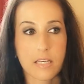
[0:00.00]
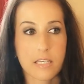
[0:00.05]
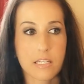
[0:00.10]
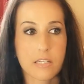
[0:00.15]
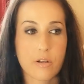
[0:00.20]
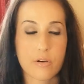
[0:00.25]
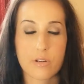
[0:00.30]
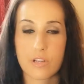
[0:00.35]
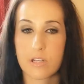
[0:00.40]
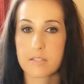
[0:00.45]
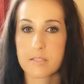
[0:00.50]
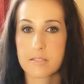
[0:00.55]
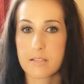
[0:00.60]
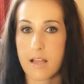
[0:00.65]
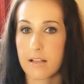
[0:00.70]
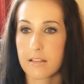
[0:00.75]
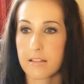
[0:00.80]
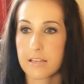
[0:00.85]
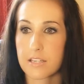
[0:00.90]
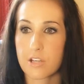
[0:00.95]
you know, it's
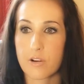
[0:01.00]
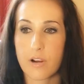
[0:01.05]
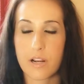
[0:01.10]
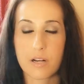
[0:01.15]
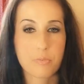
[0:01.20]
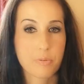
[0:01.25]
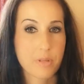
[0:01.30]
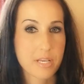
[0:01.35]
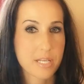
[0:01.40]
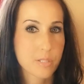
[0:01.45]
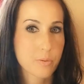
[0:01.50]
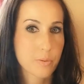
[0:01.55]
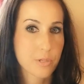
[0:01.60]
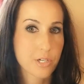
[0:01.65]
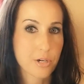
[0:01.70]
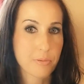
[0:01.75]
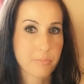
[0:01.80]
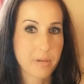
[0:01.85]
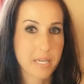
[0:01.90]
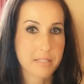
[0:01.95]
not like you're at a place where
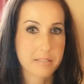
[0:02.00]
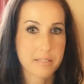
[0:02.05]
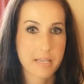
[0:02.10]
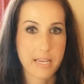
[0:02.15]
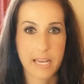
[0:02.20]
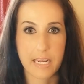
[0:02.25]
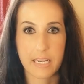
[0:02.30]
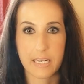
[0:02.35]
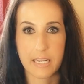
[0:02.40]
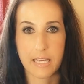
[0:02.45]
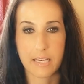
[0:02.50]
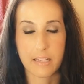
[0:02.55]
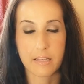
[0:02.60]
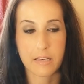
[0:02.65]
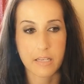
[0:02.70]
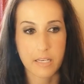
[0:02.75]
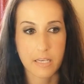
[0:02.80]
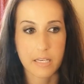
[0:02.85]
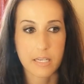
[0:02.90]
you're maintaining.